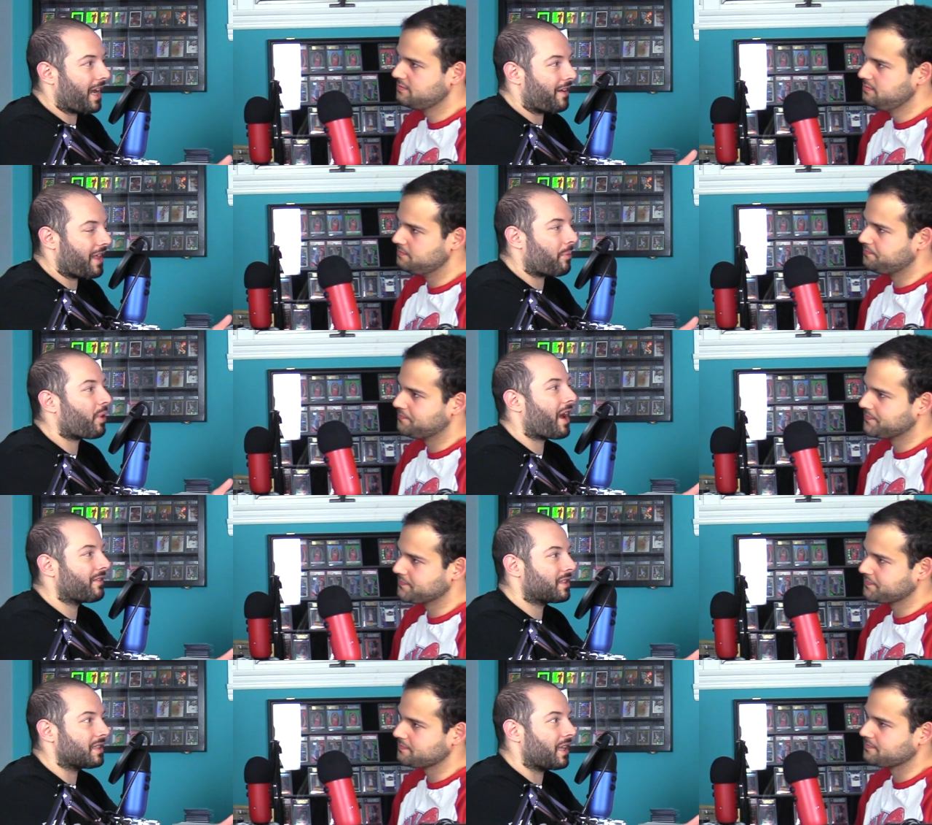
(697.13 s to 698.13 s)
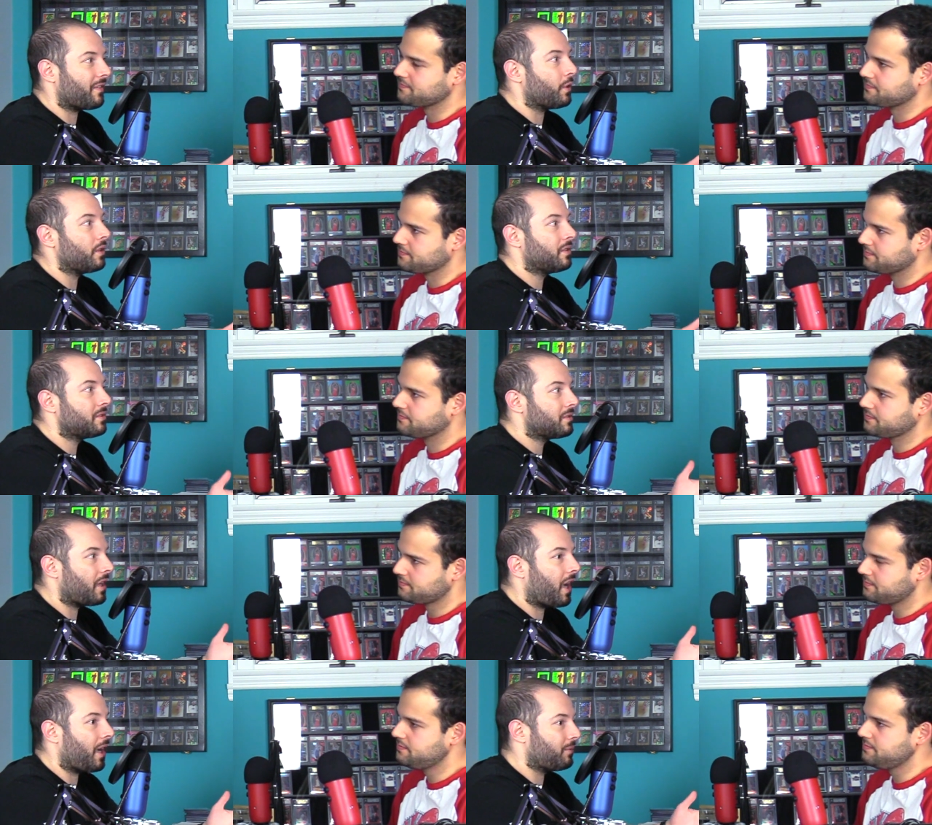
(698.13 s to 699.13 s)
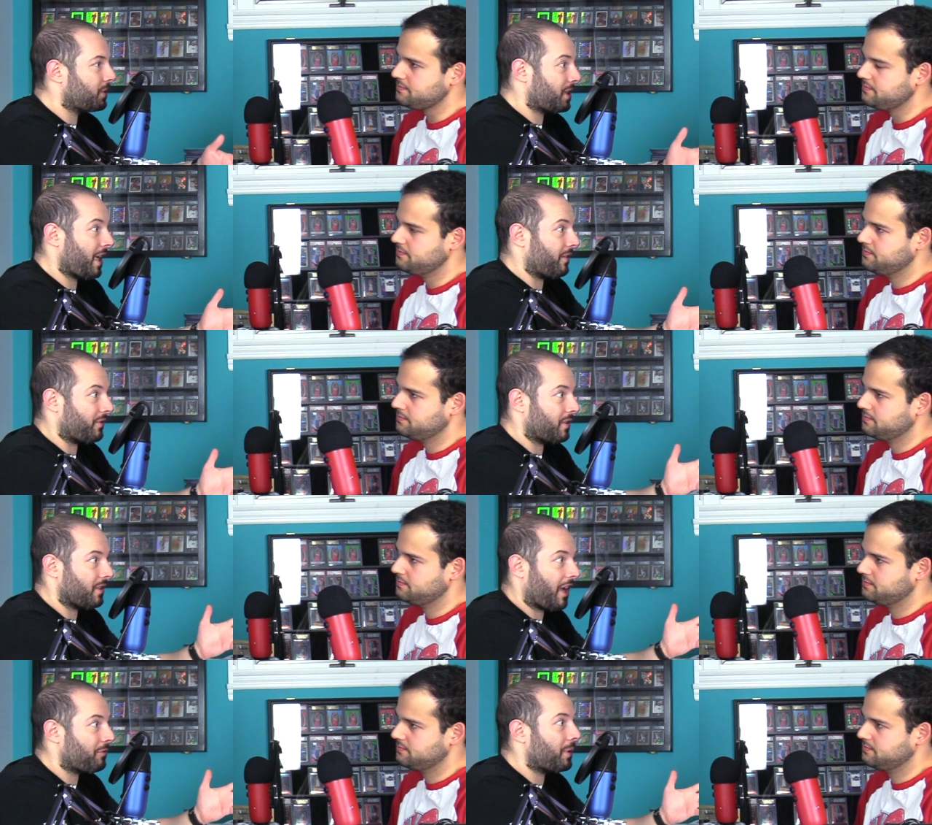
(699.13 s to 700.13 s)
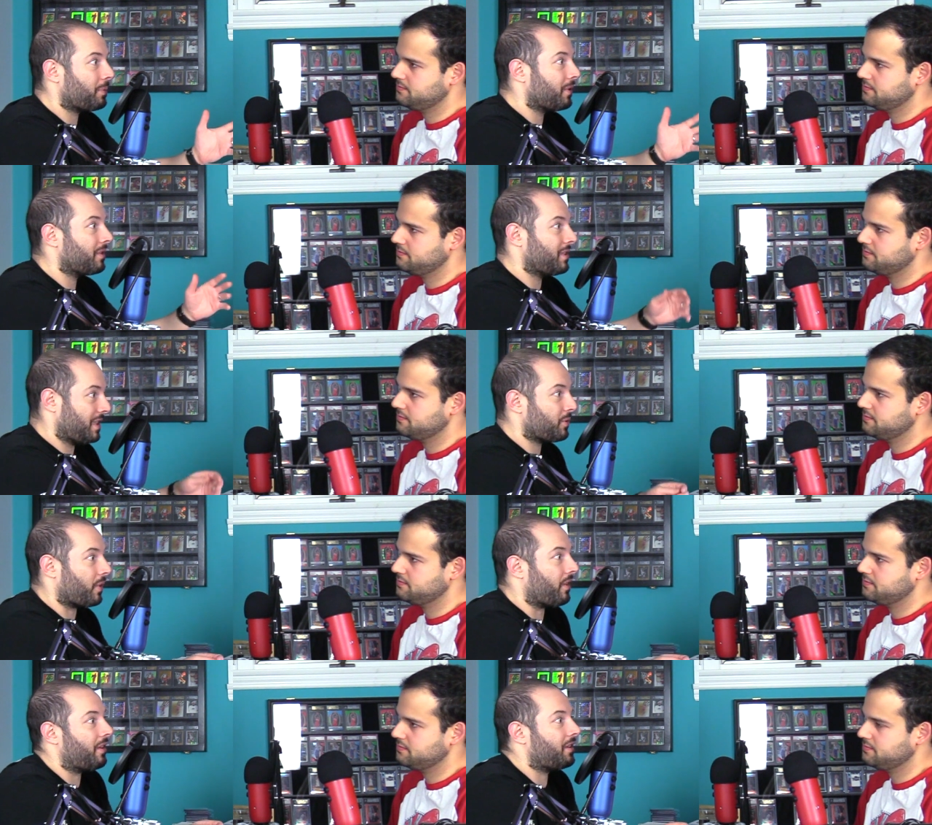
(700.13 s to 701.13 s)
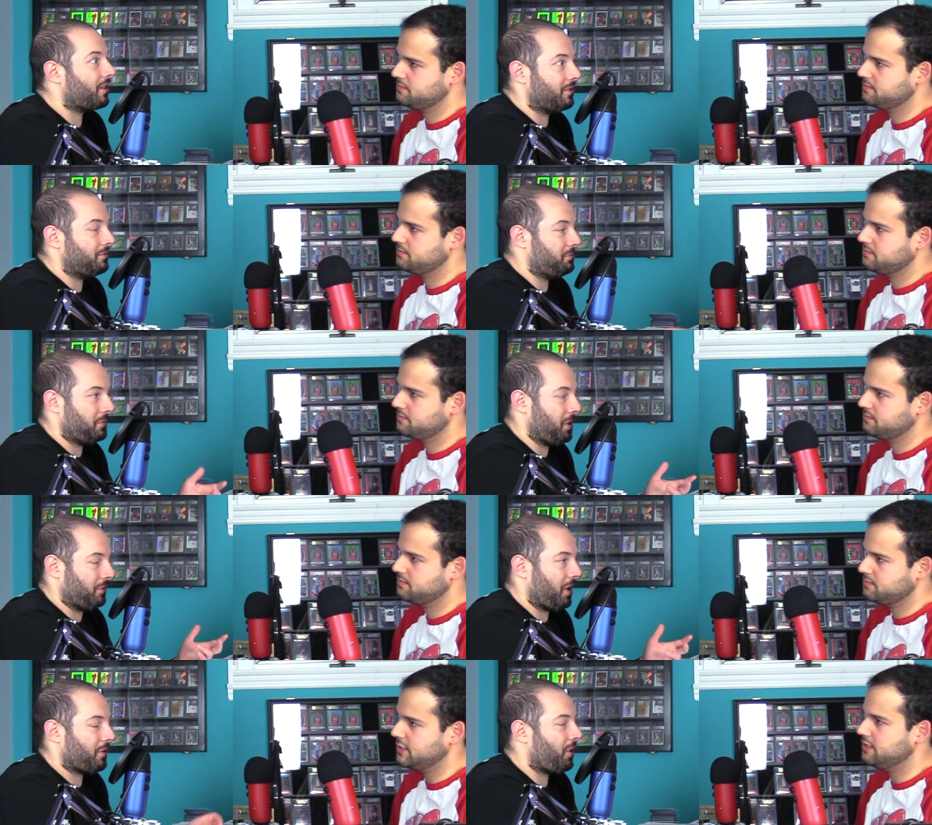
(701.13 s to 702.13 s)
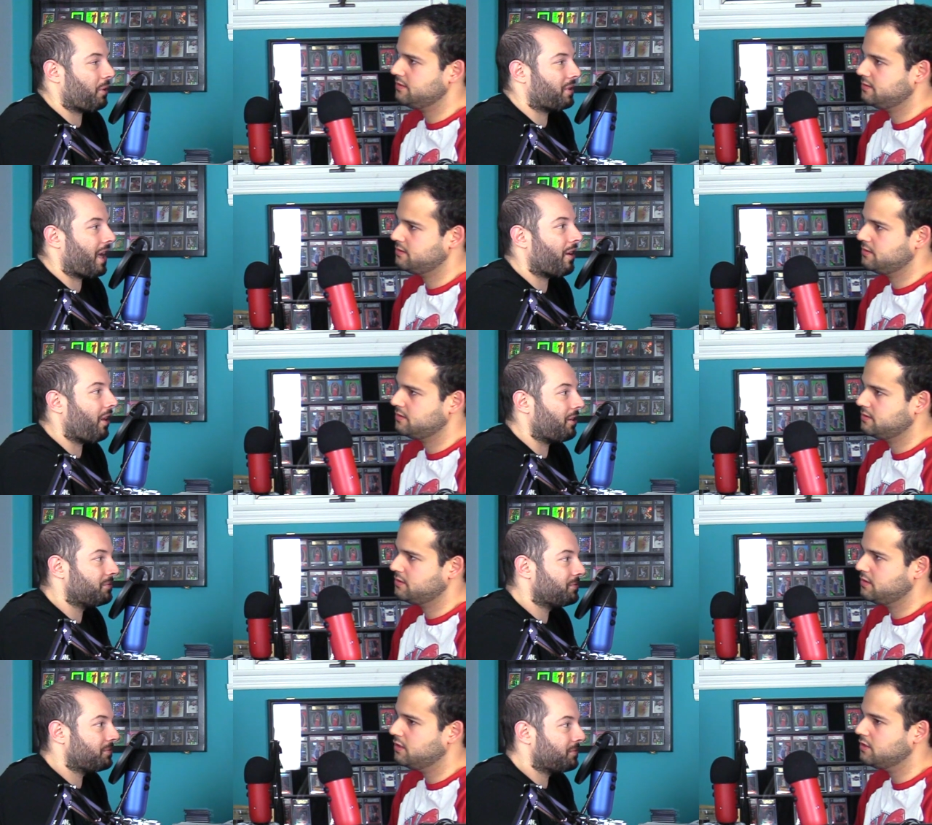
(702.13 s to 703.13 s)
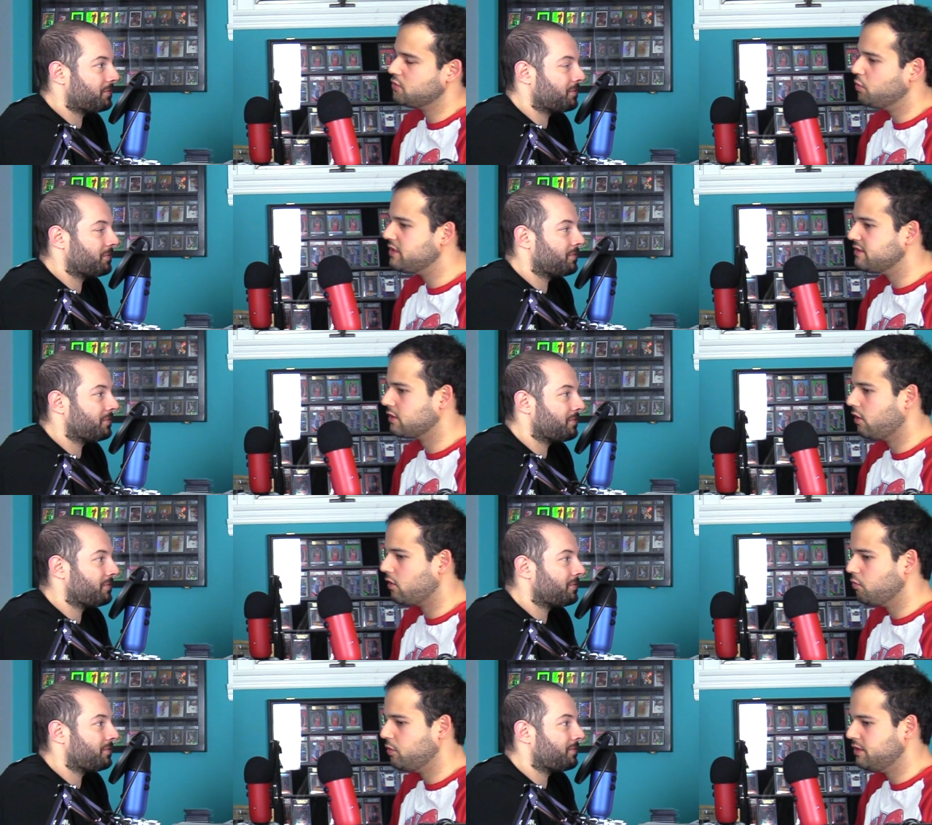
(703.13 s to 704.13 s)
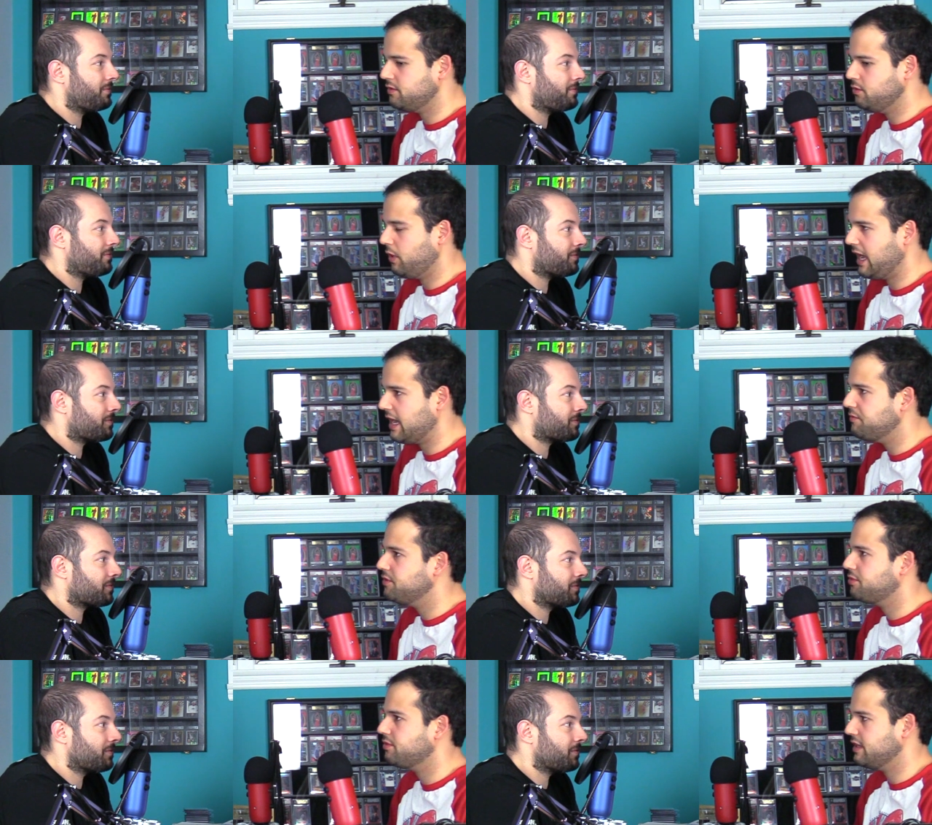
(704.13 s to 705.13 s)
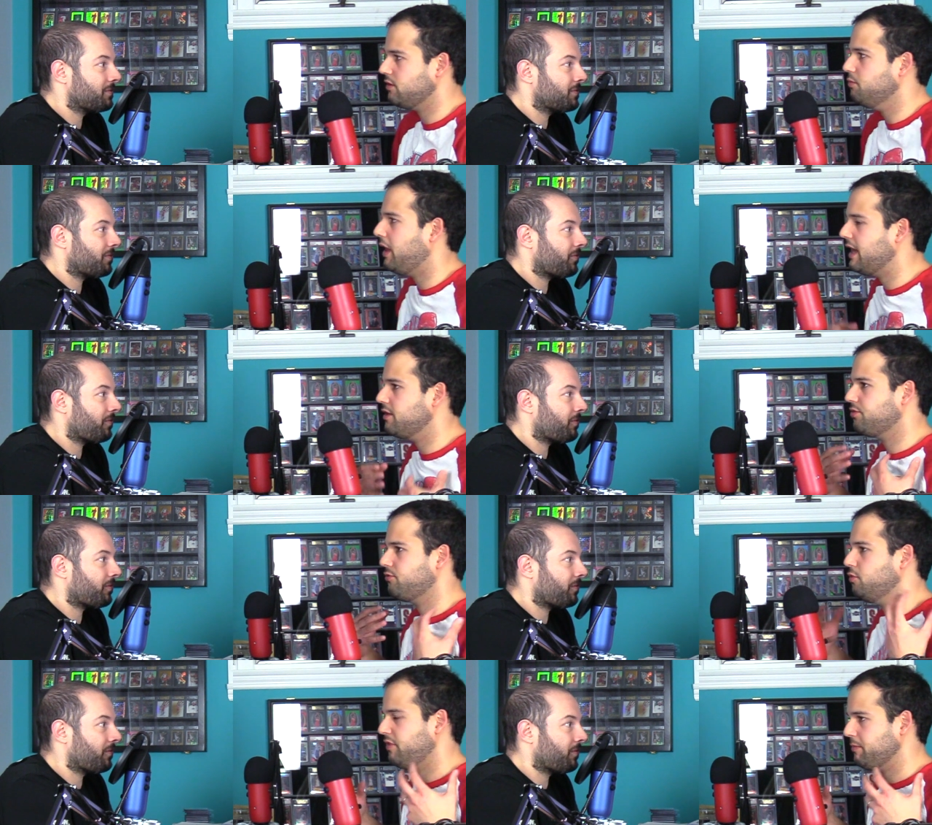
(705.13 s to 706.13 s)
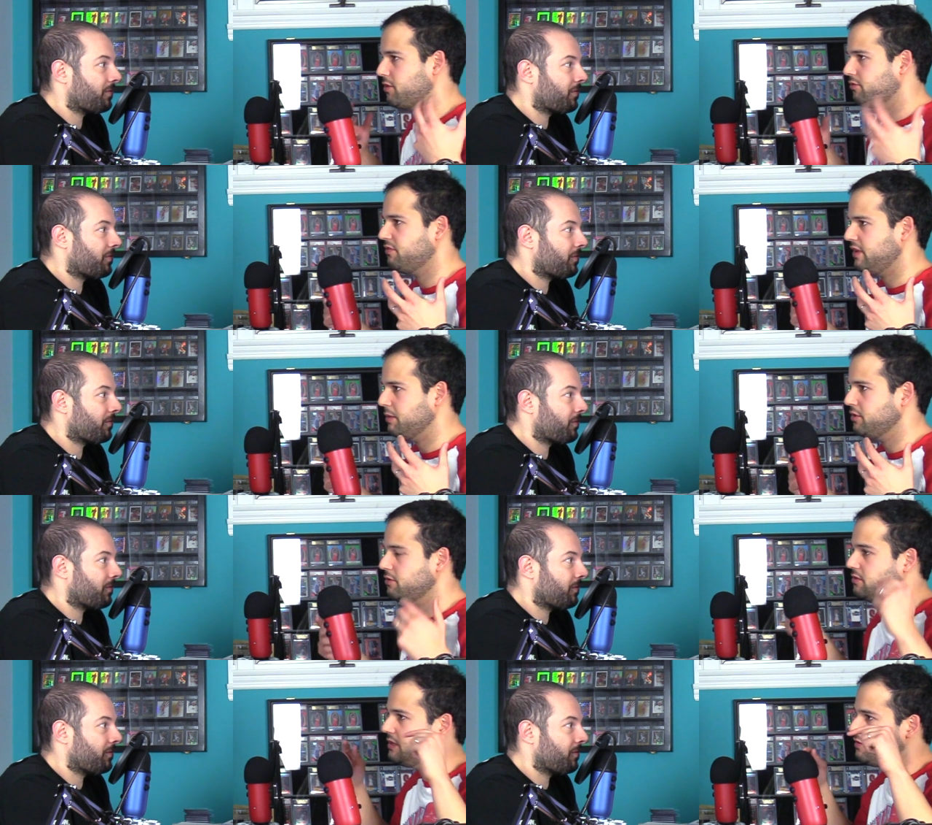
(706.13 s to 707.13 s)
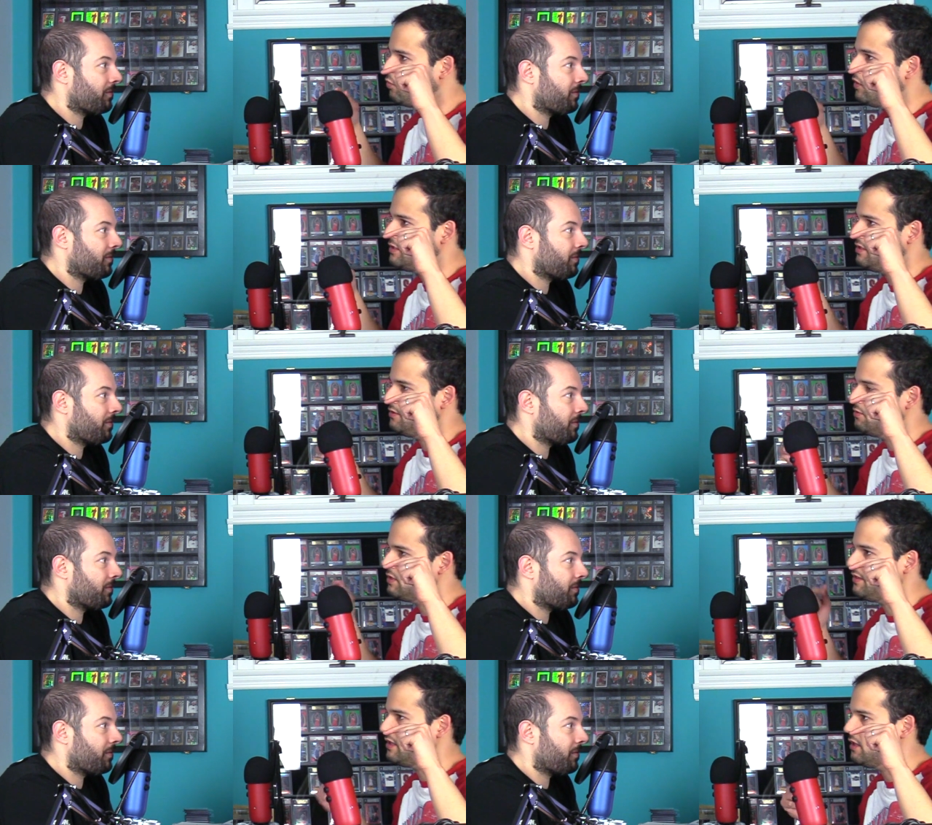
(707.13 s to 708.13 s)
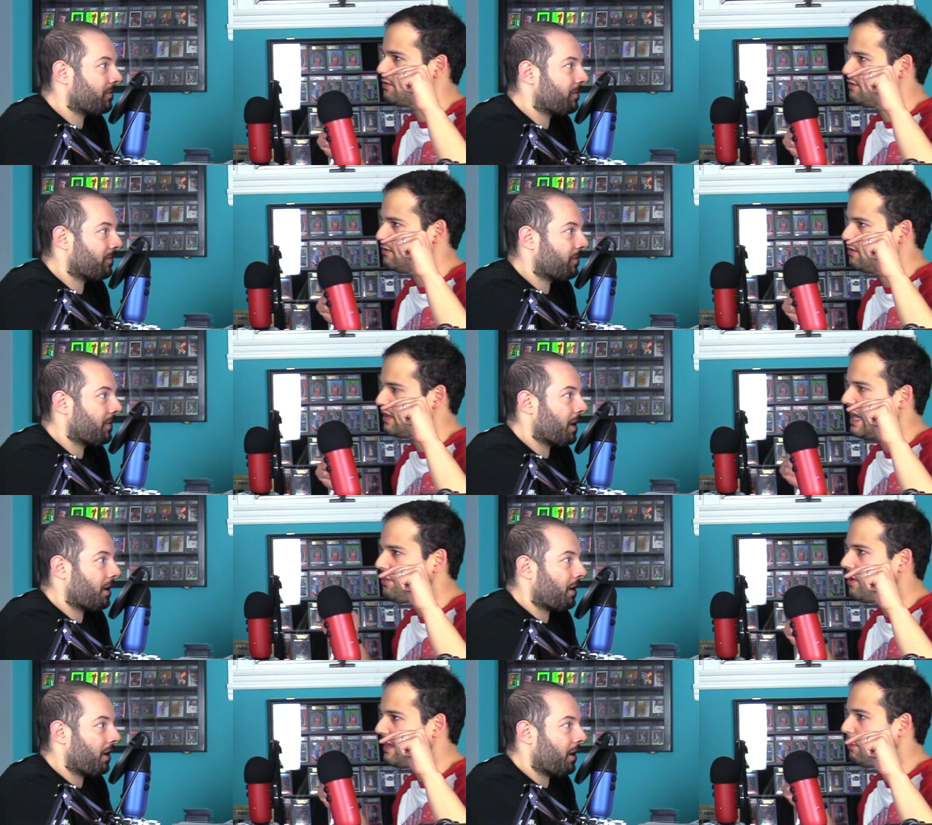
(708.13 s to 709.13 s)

Speaker 1: have that privacy level, um, which again for a lot of people is worth it, and you know nothing wrong with that at all.
Speaker 2: So what is it called when you have a like you buy a two family or three family, you live in one and you rent the other two? I thought